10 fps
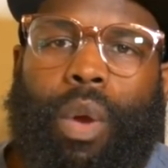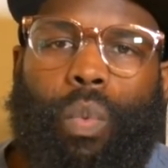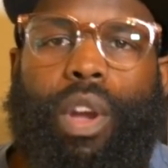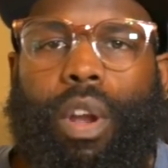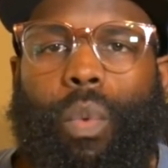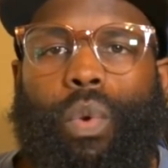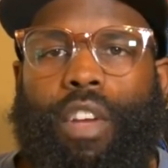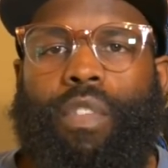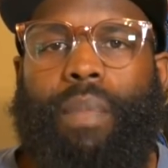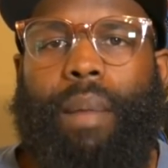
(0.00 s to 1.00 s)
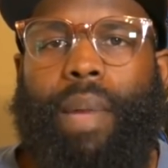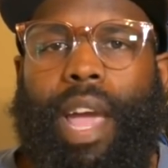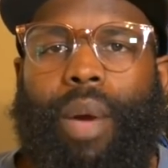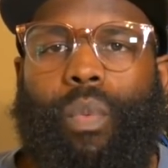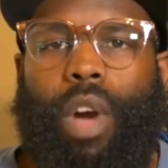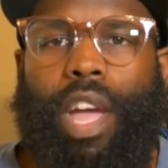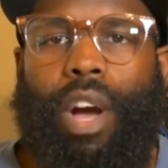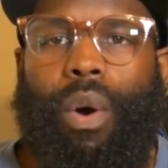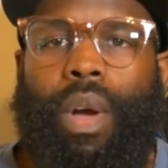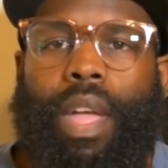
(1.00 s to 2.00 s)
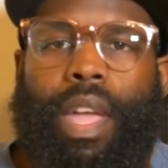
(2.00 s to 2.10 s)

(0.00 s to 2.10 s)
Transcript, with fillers: We're gonna wish my man well.